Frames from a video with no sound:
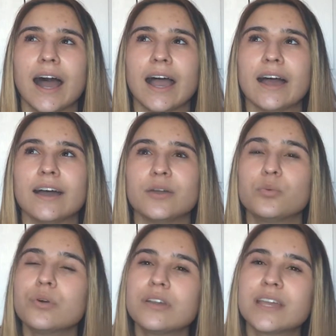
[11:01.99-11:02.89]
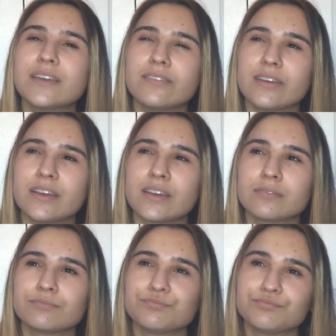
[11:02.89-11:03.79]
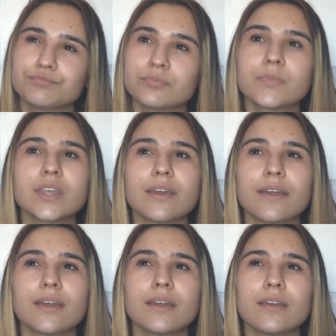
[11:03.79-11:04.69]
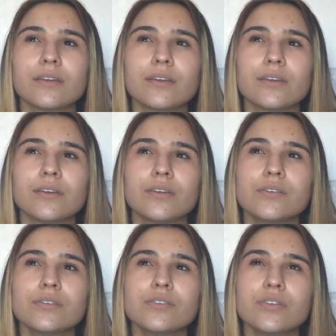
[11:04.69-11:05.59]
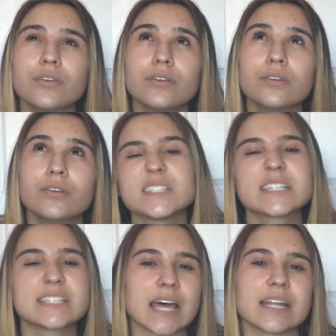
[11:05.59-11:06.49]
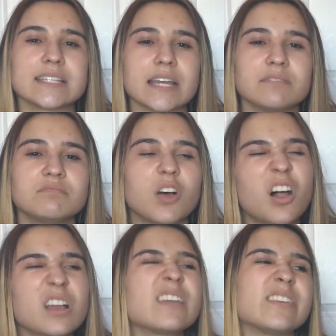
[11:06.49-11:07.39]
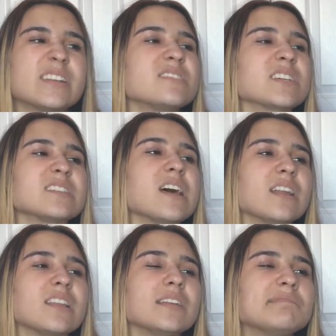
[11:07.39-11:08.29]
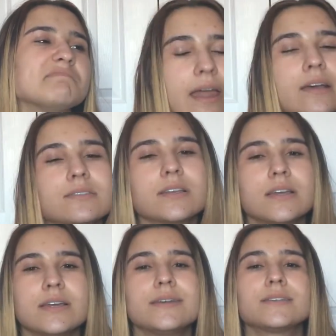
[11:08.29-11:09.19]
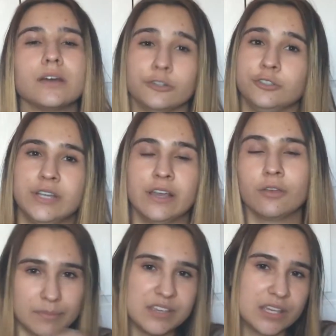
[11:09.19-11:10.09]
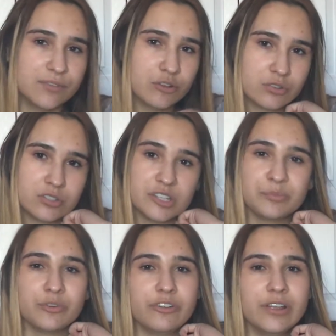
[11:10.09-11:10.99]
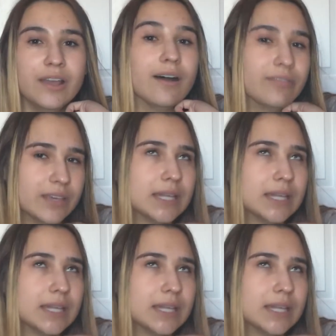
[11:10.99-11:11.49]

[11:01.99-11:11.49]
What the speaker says: I would give it a 6 out of 10. I'll give it a 6 out of 10. Next is Undertale. Let me give you a summary of the